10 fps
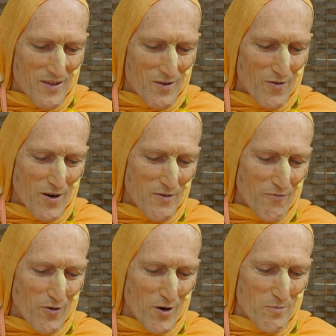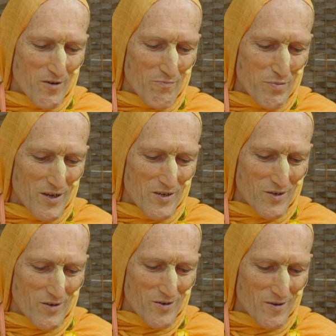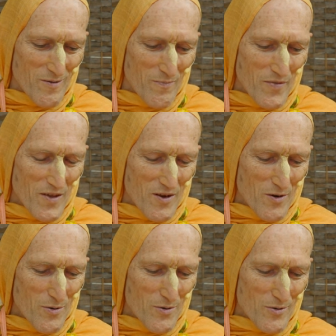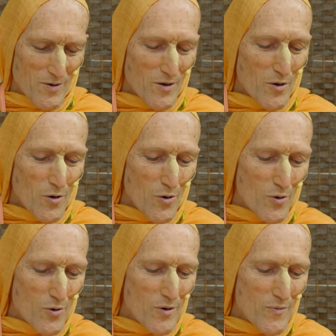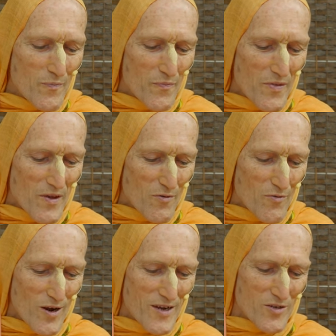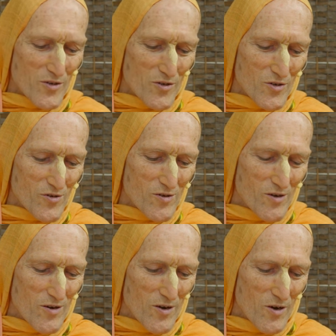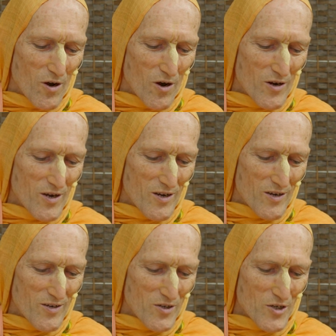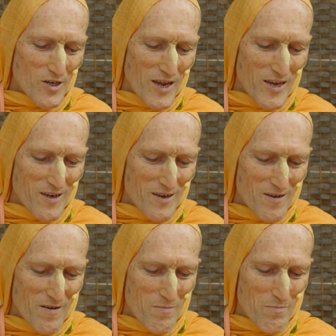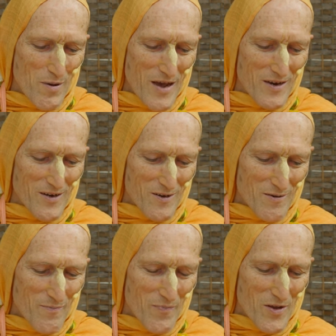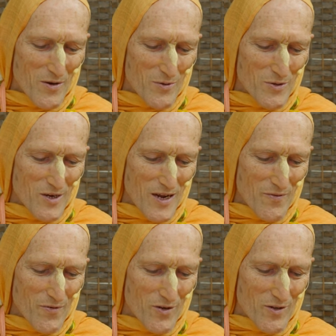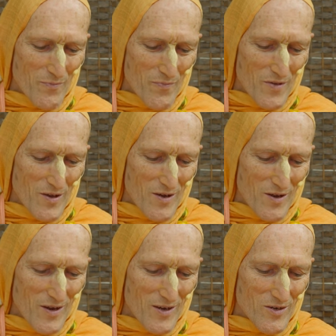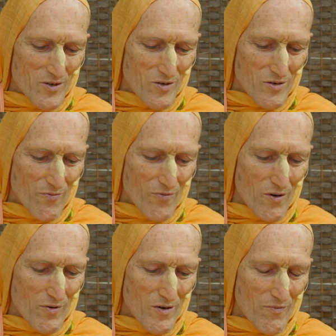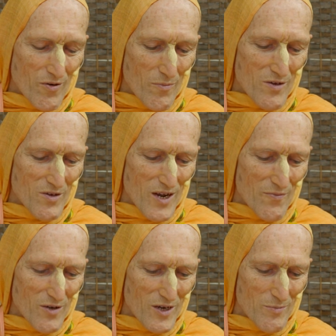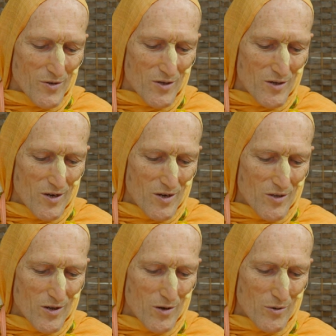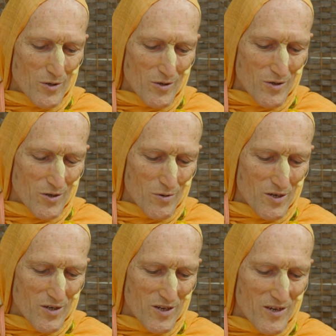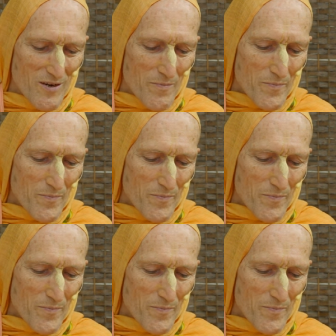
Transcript: The very form of peace who, who rests on a snake bed whose navel is from, from his navel comes the lotus who is the